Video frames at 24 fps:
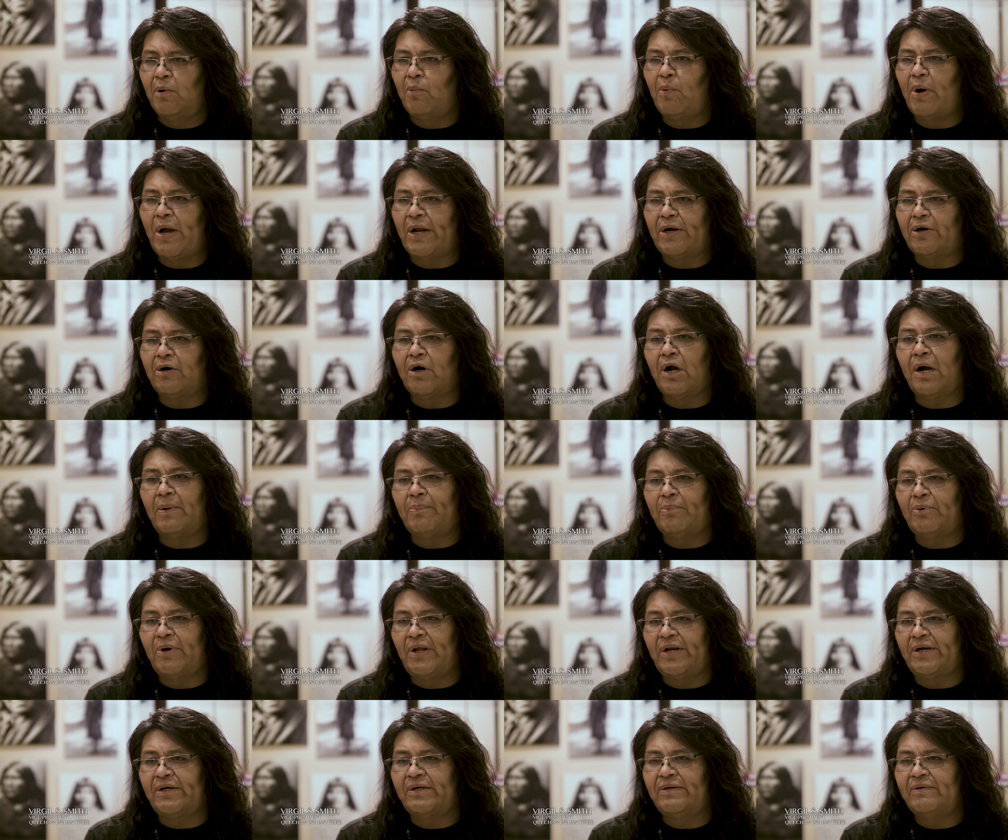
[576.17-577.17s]
a water
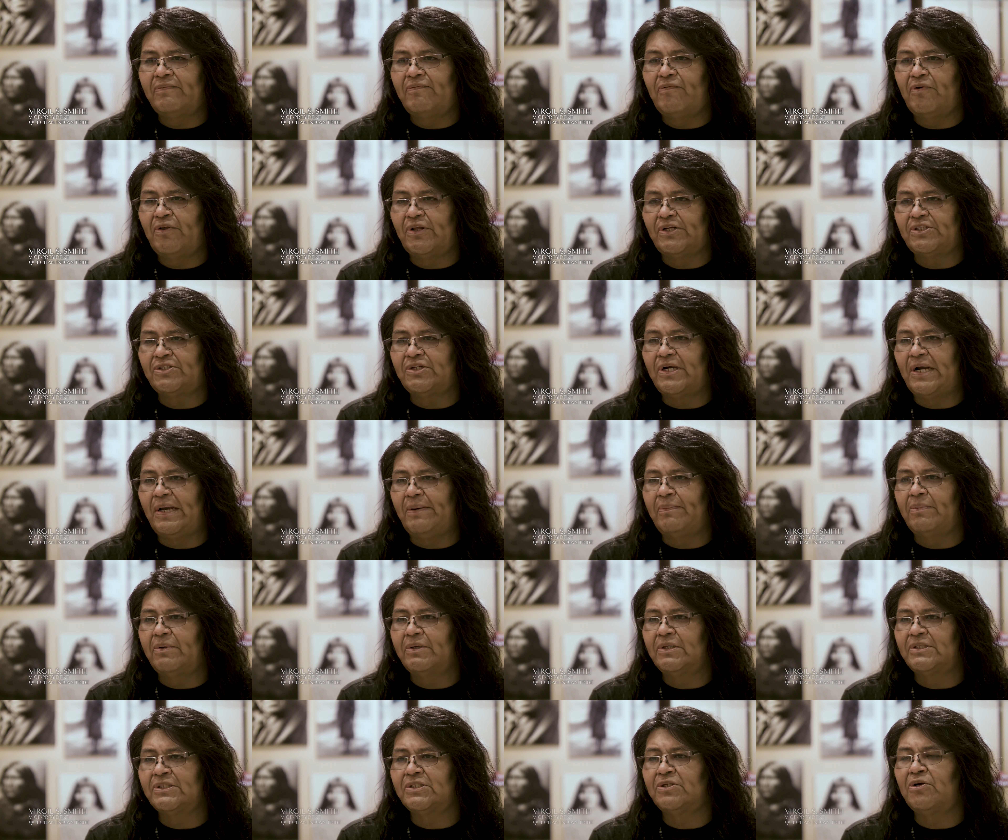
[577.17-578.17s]
operator for the
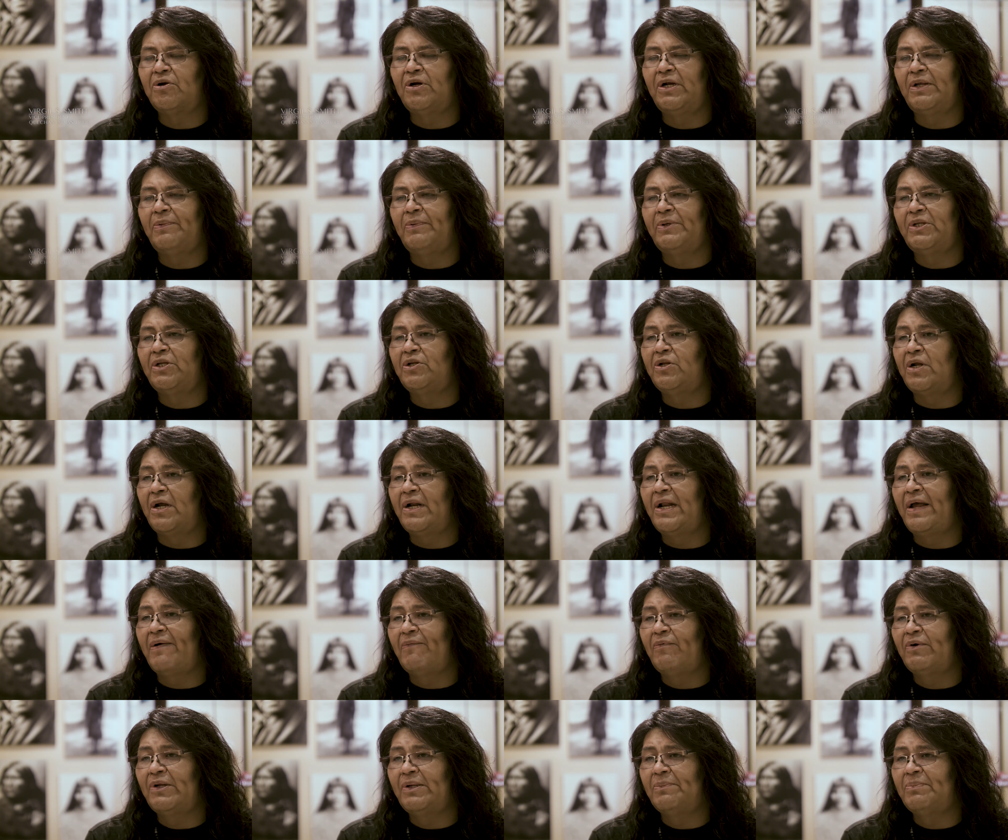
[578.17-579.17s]
tribe, because currently we do
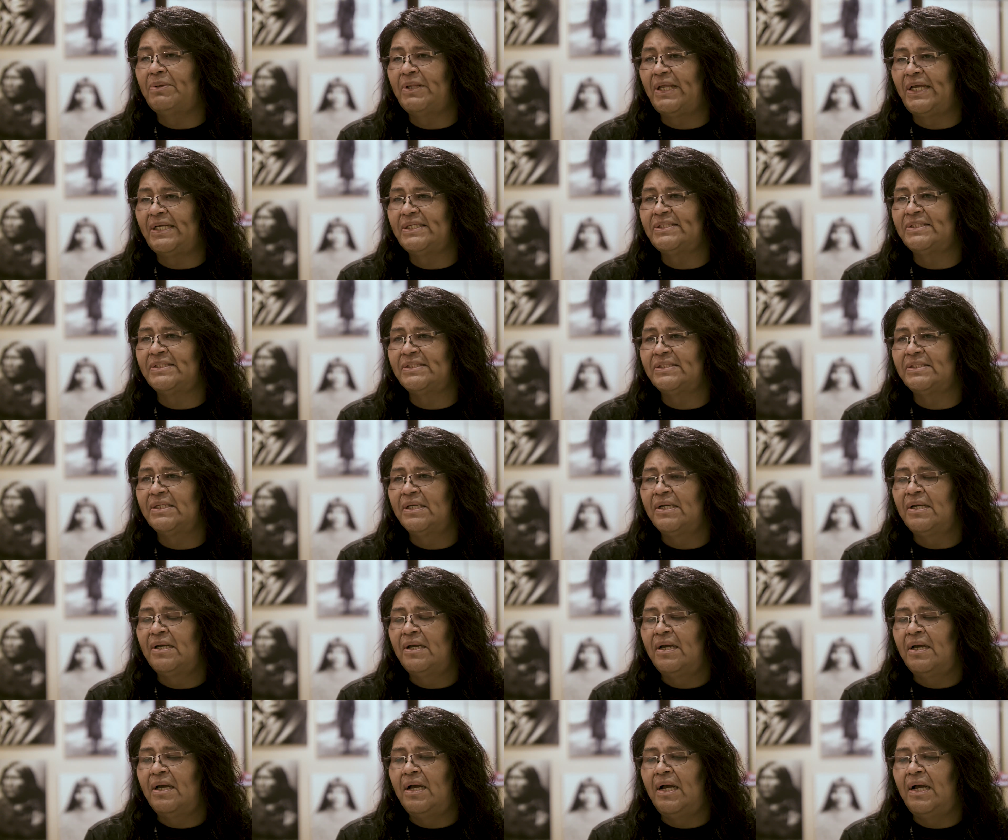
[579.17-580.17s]
not have one in place.
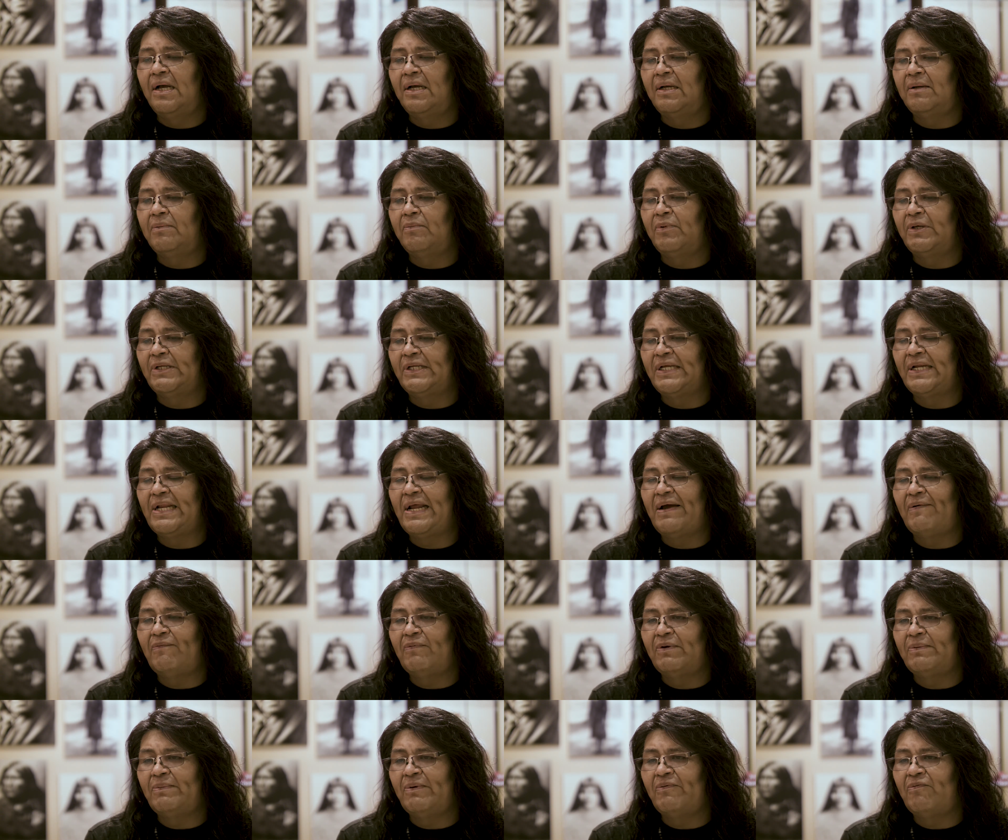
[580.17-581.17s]
We did
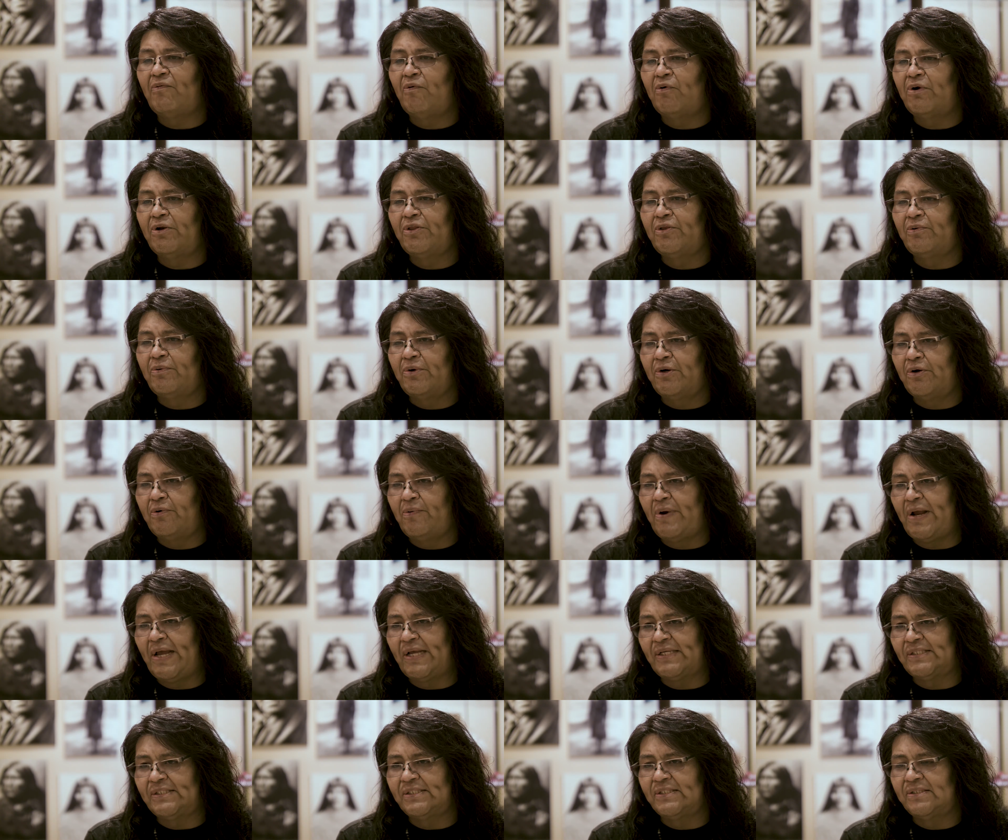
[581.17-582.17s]
have one before through a
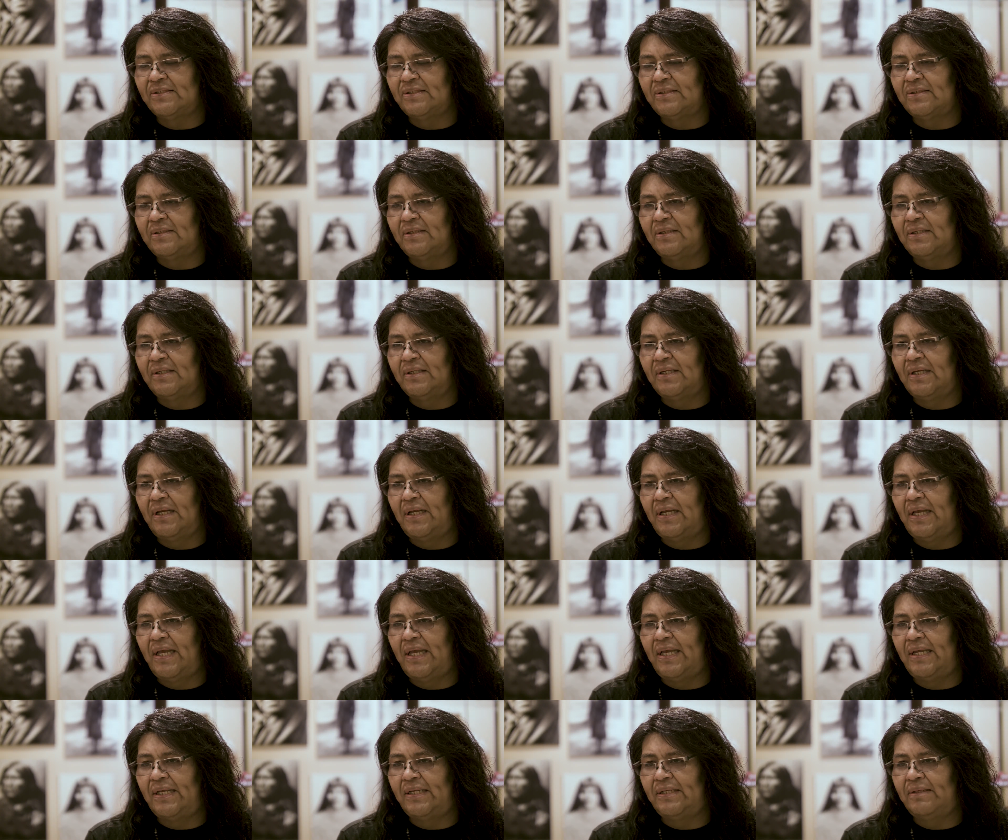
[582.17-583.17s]
grant,
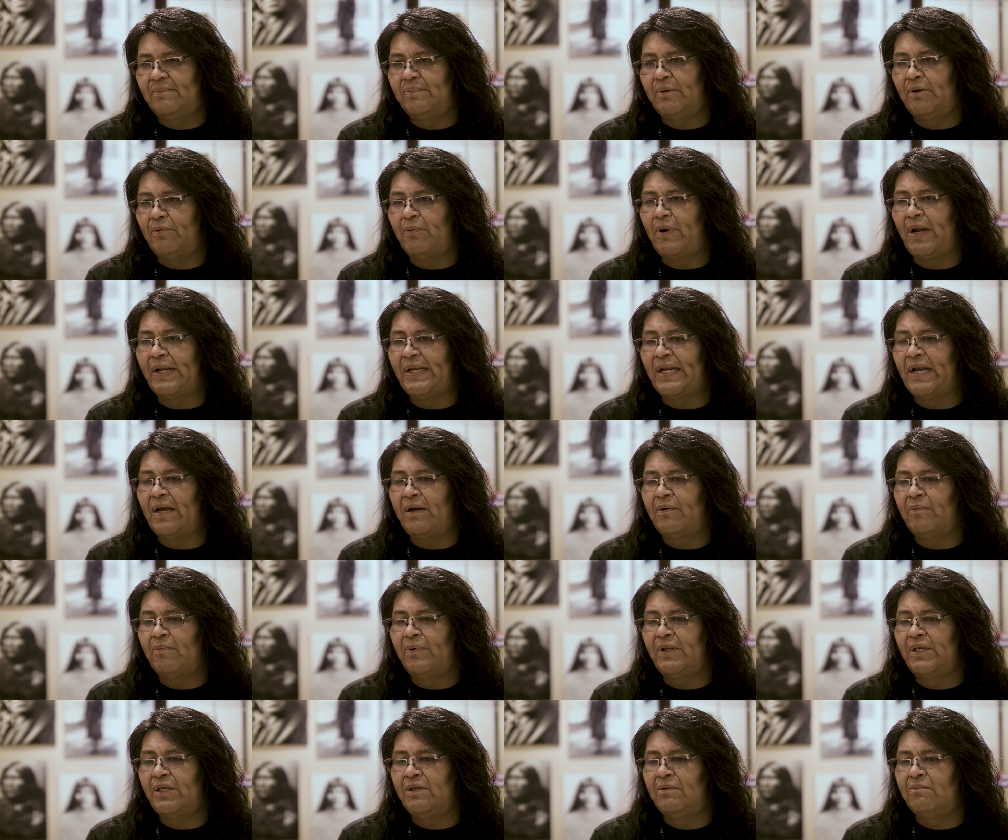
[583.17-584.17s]
but right
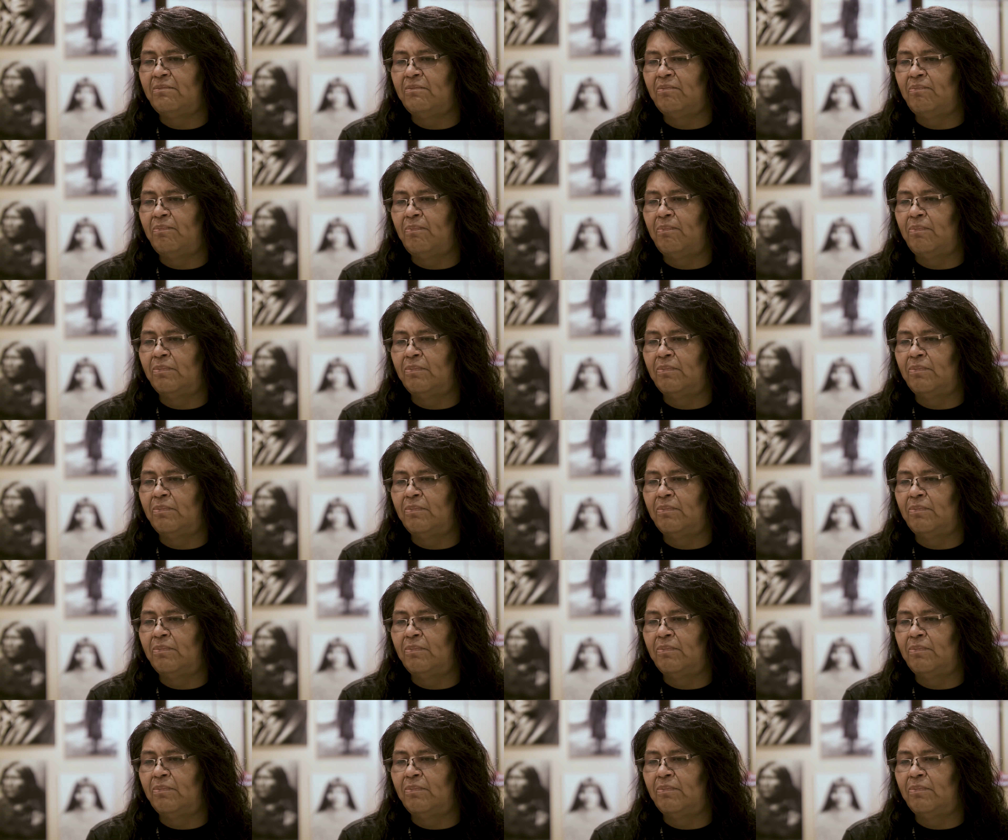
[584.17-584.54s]
now we